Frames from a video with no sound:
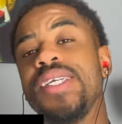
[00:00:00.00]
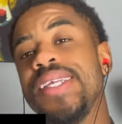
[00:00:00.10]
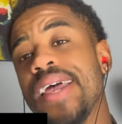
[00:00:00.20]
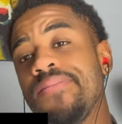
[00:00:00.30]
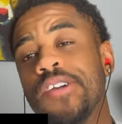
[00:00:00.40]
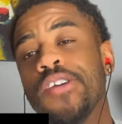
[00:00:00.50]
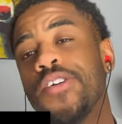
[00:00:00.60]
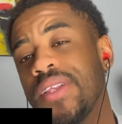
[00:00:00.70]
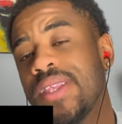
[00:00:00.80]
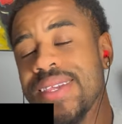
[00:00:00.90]
never
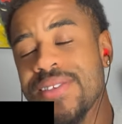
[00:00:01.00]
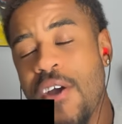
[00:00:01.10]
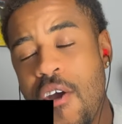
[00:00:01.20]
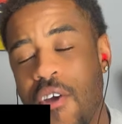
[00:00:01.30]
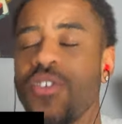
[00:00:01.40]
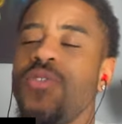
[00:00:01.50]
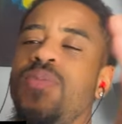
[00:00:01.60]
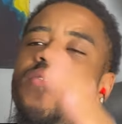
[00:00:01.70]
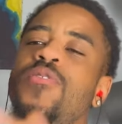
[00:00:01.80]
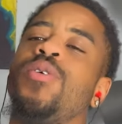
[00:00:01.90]
heard of this artist
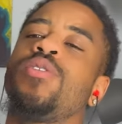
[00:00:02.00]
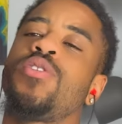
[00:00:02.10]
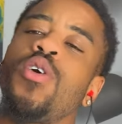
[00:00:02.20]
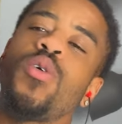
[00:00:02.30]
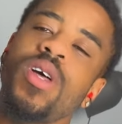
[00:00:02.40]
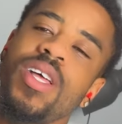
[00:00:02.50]
before, so